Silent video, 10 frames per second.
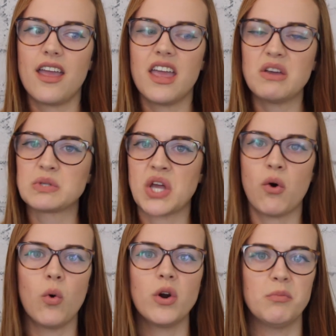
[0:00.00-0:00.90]
It was
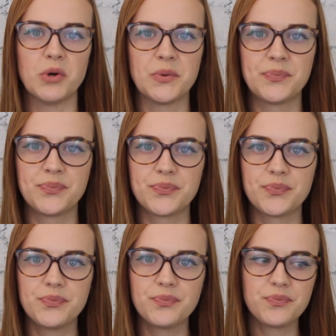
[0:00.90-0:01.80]
horrible.
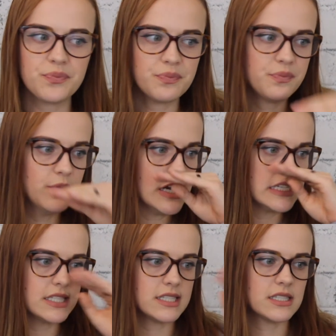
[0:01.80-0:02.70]

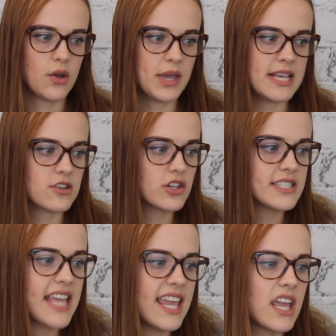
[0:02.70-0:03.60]
So he starts
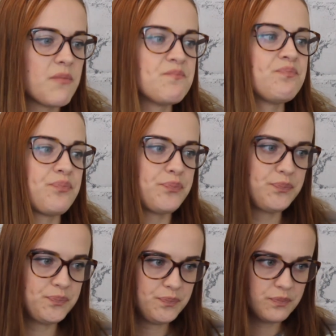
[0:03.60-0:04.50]
saying,
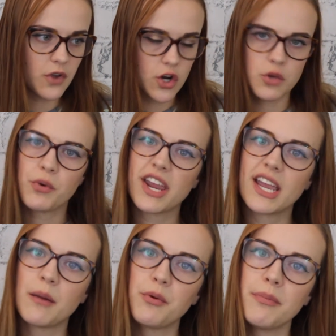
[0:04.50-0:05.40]
"Are you
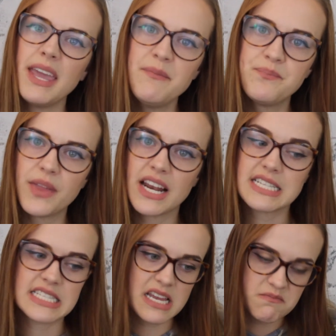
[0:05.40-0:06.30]
breaking up with me?" And I
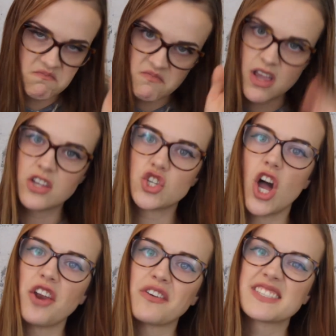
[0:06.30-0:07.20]
said,
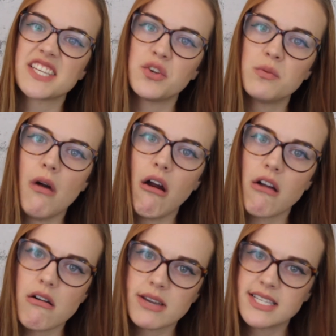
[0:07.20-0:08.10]
"John, I'll see you
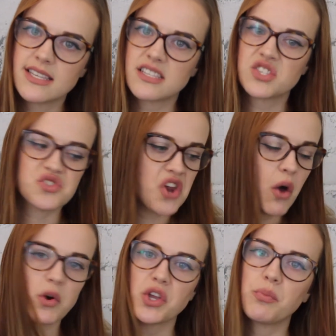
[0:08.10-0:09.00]
tomorrow." He says,
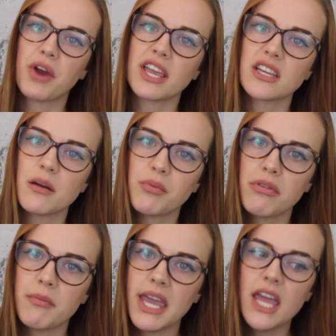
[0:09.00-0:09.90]
"No, are you breaking up
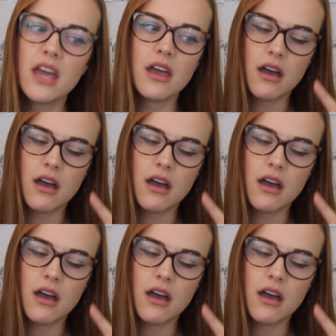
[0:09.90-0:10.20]
with me?